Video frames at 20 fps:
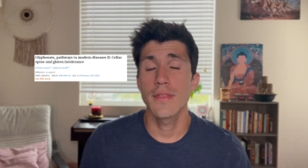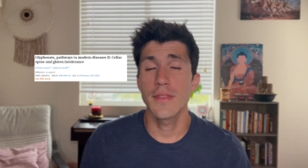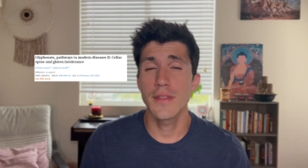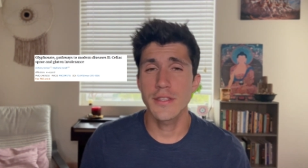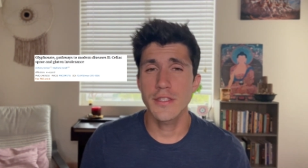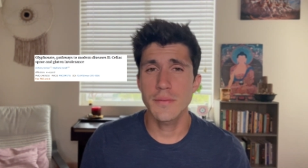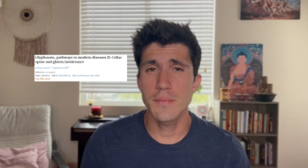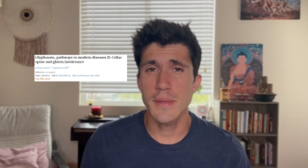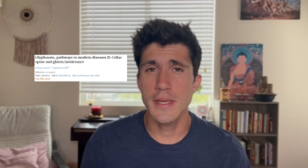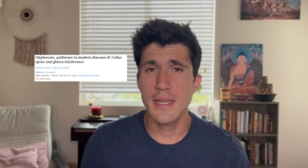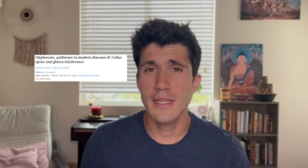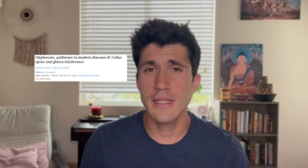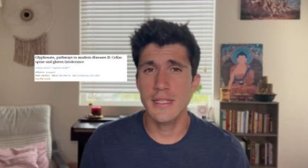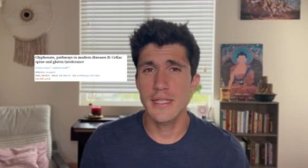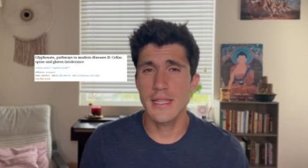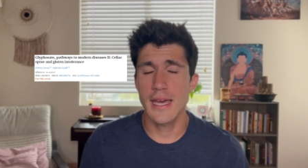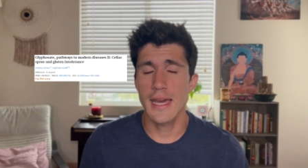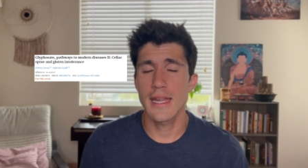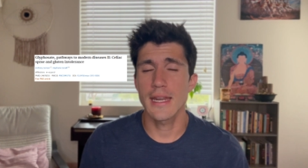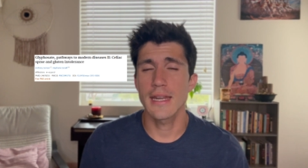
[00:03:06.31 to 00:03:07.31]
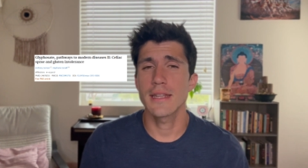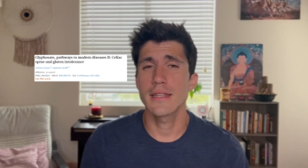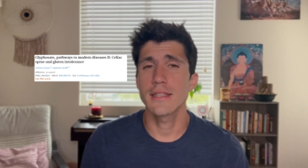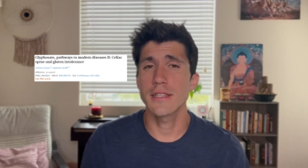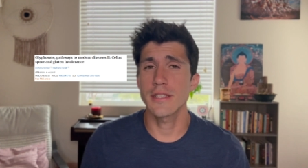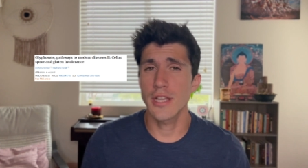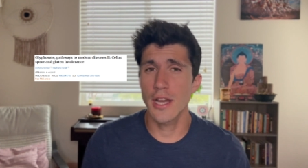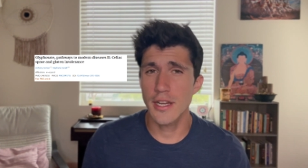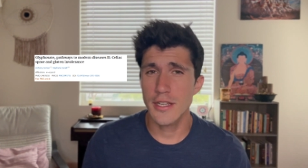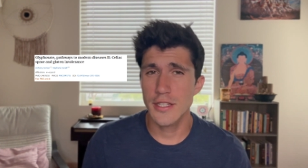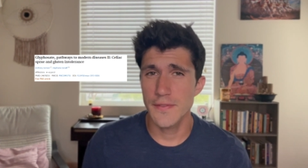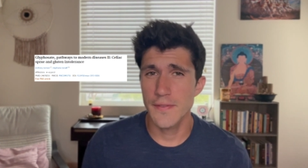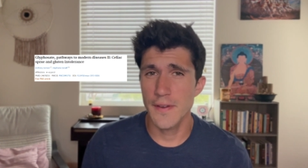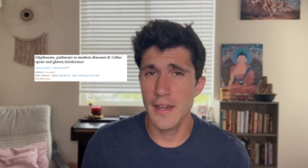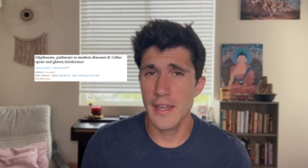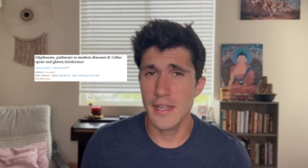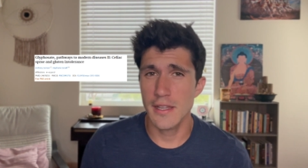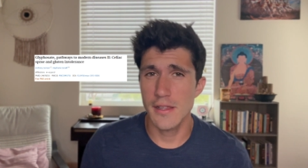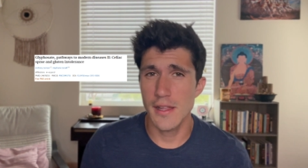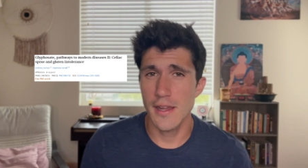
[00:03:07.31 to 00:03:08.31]
This means that
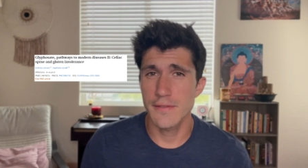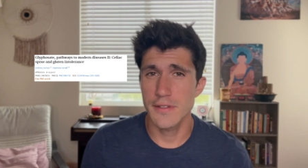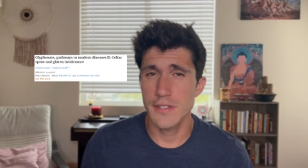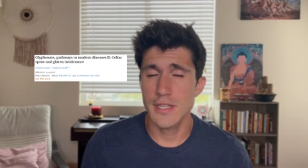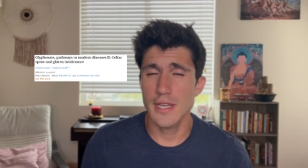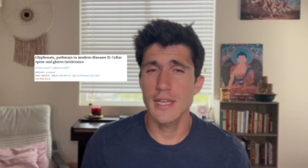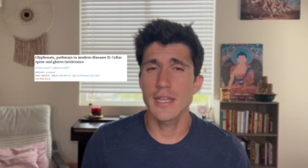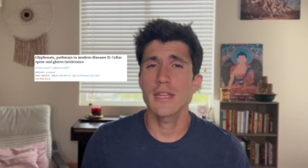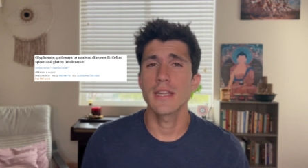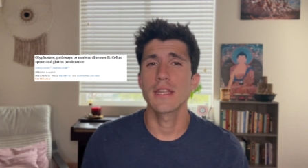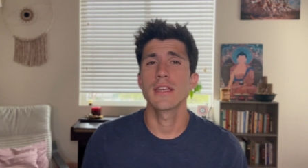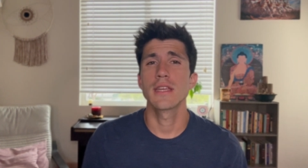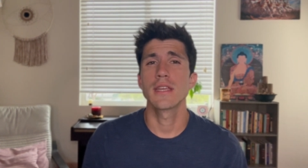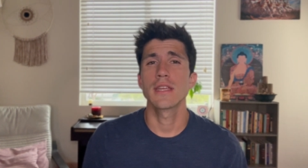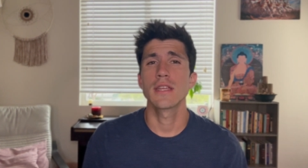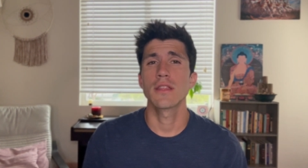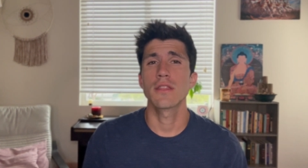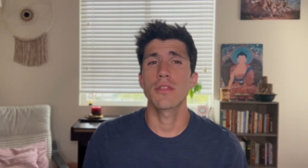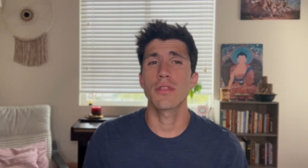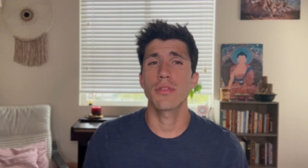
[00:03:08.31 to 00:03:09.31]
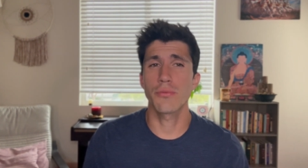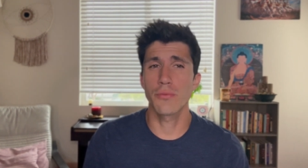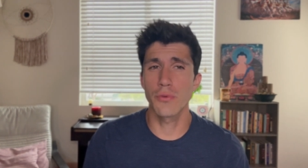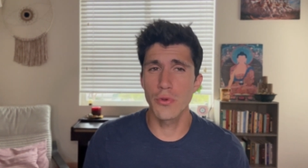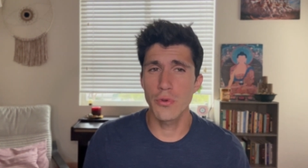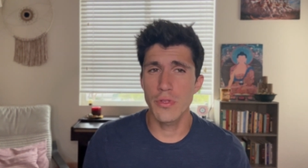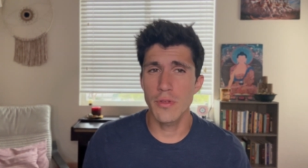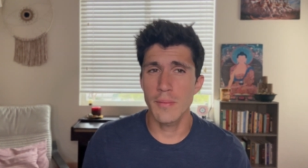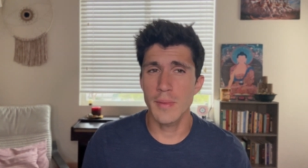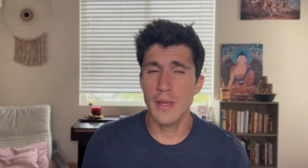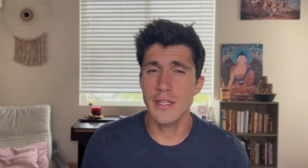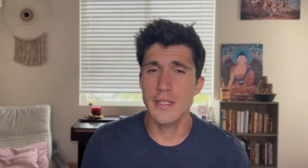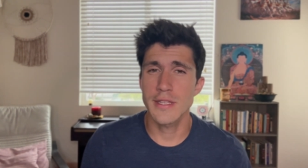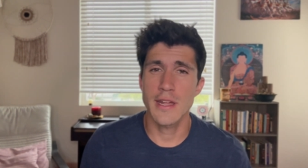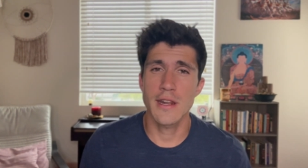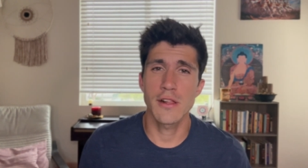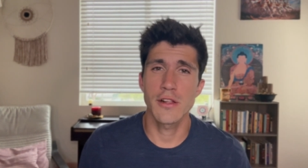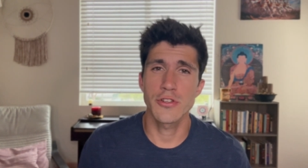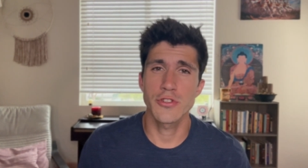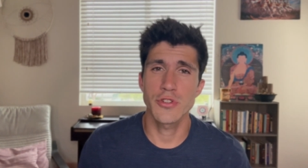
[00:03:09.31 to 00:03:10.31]
detoxifying glyphosate through the means that
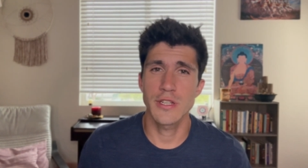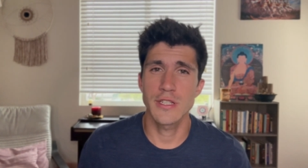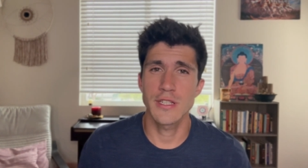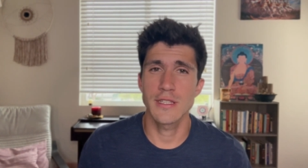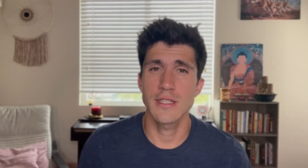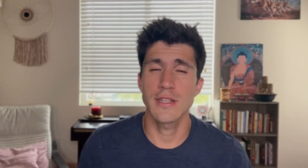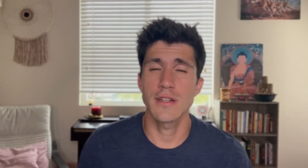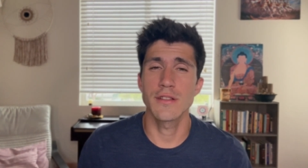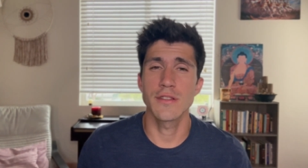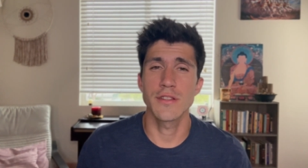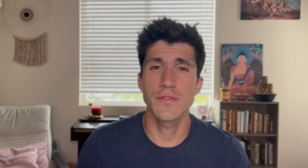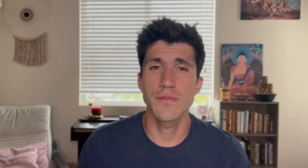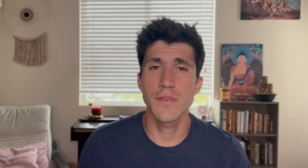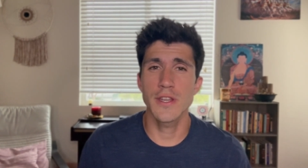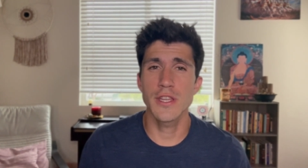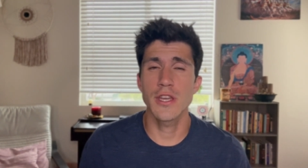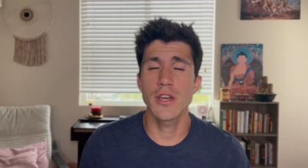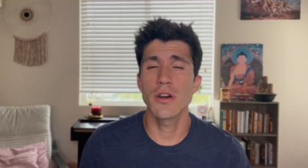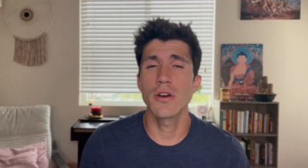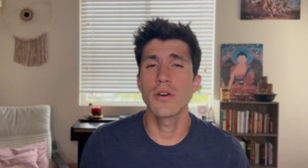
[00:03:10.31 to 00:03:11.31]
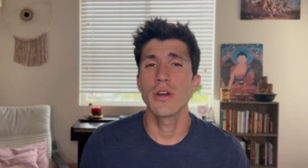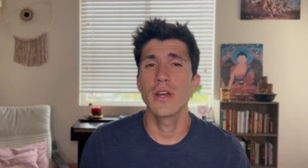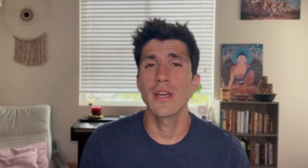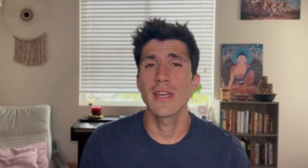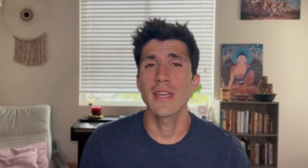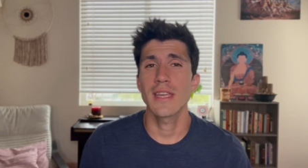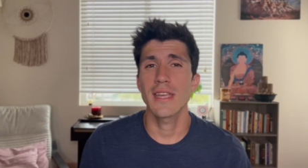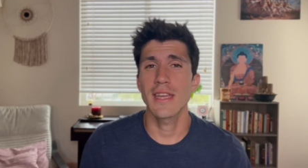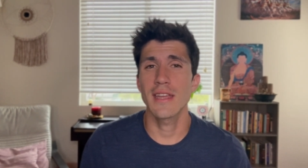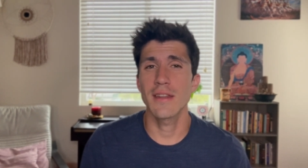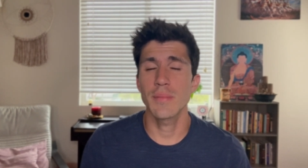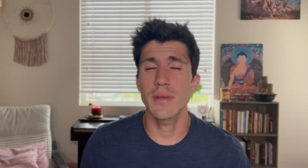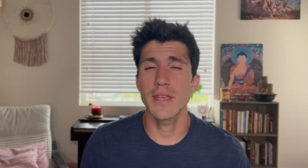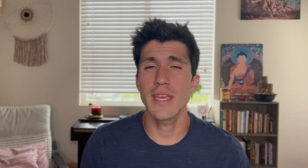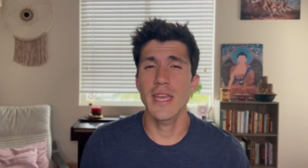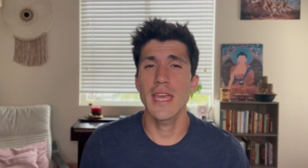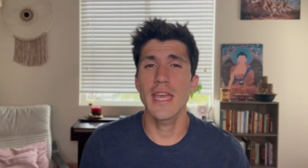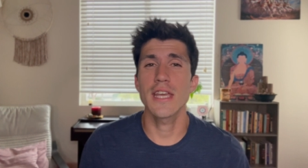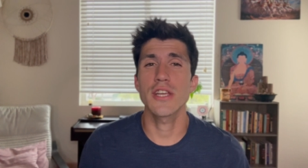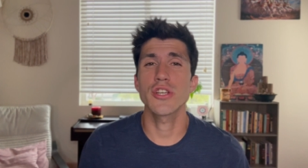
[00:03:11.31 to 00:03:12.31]
I'll address at the end of this video can
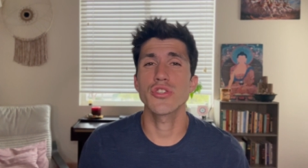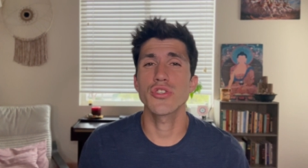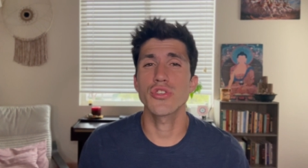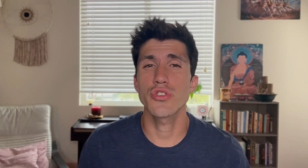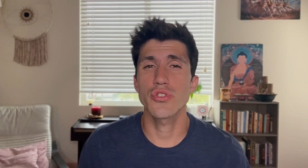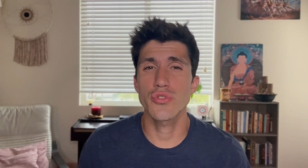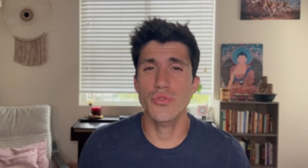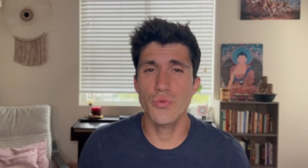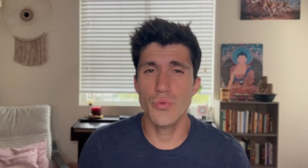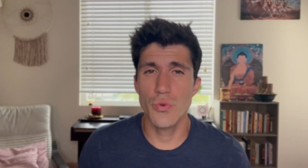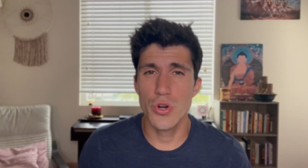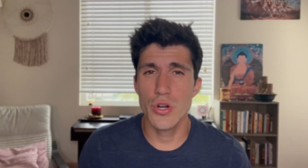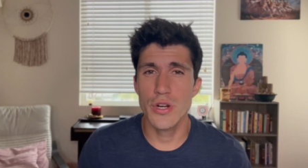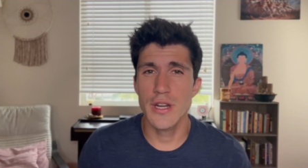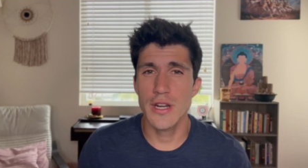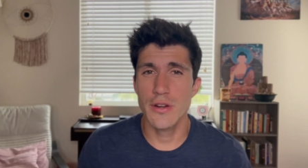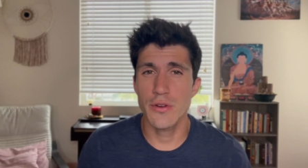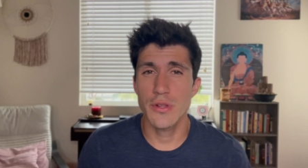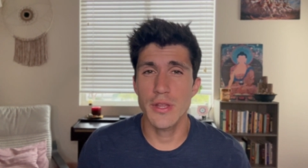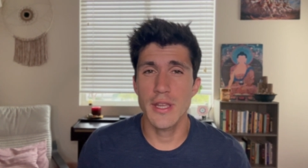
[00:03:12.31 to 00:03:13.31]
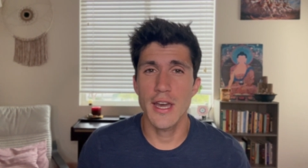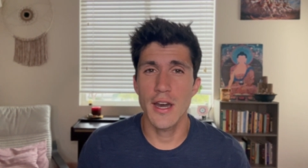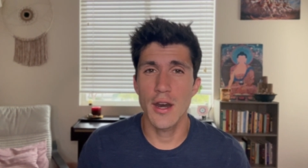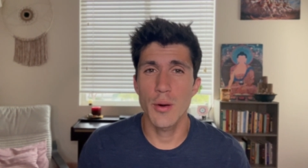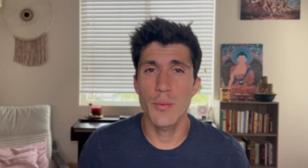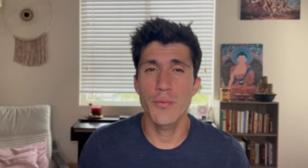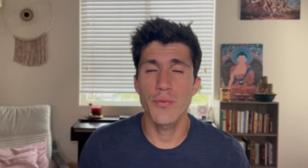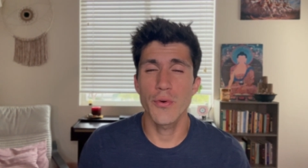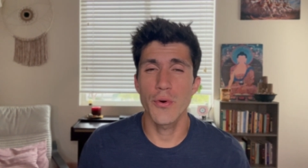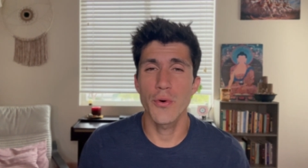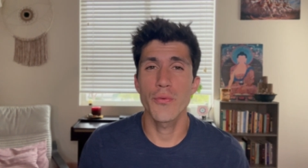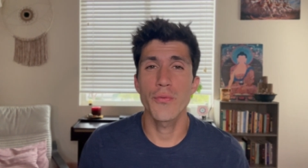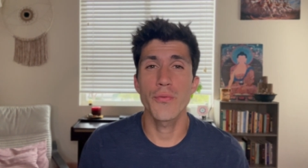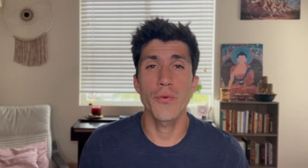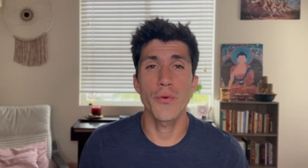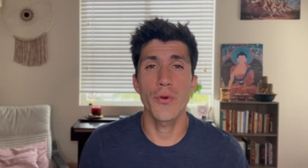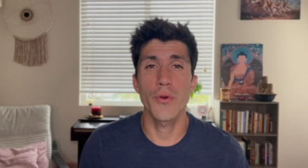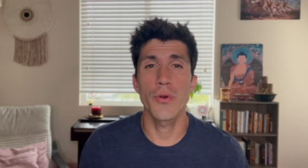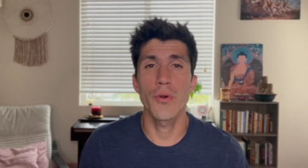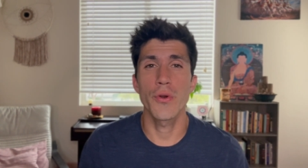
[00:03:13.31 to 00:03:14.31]
be extraordinarily helpful
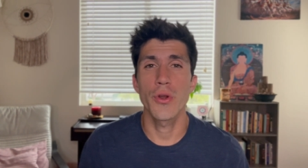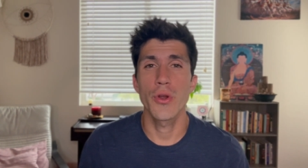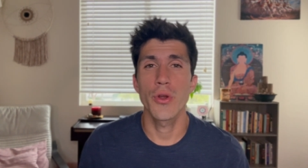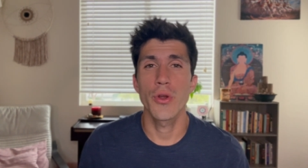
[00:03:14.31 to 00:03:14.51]
for